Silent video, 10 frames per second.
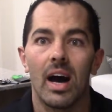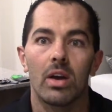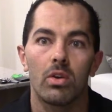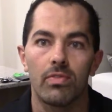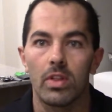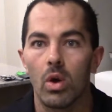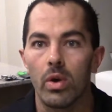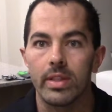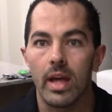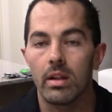Good for
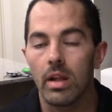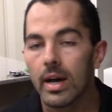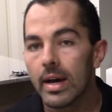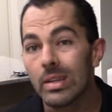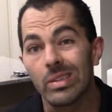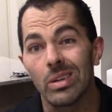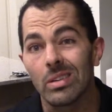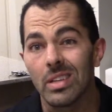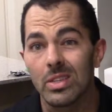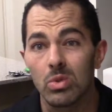lowering that LDL
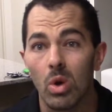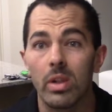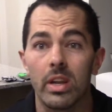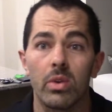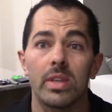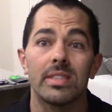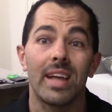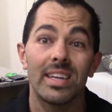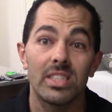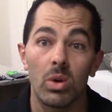cholesterol and increasing the
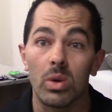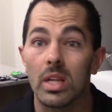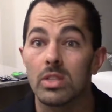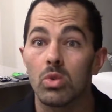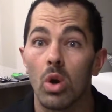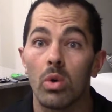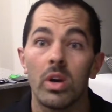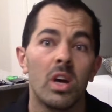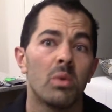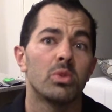HDL cholesterol,
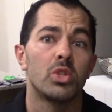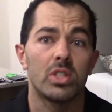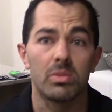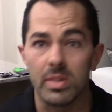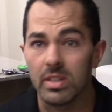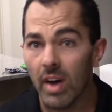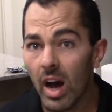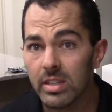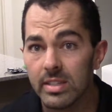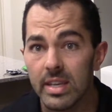reducing the risk of
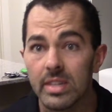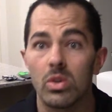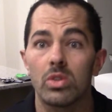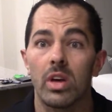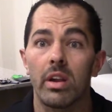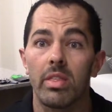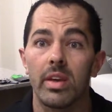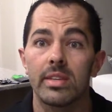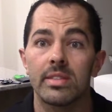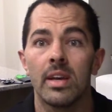heart disease, those kind of
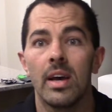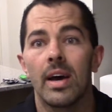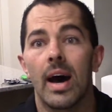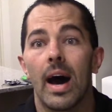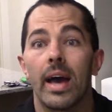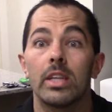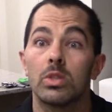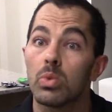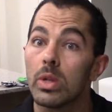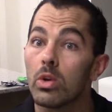things. It's
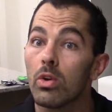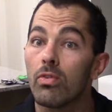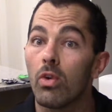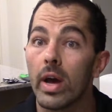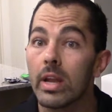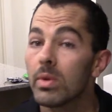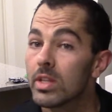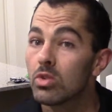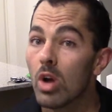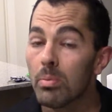really good for anyone
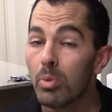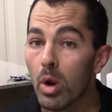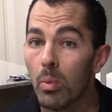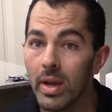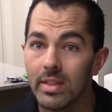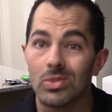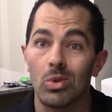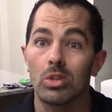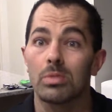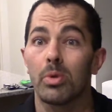that's trying to put on weight, that
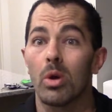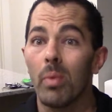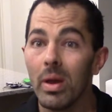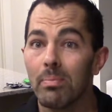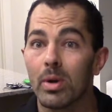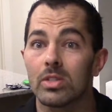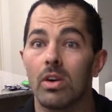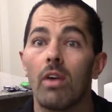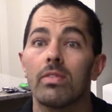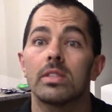struggles to put on weight, because
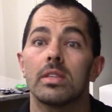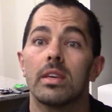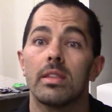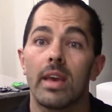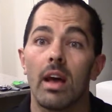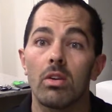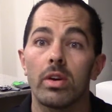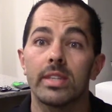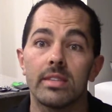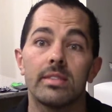obviously the
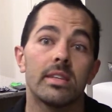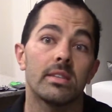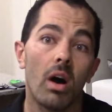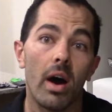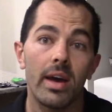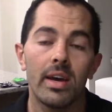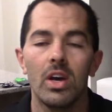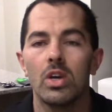caloric density is high.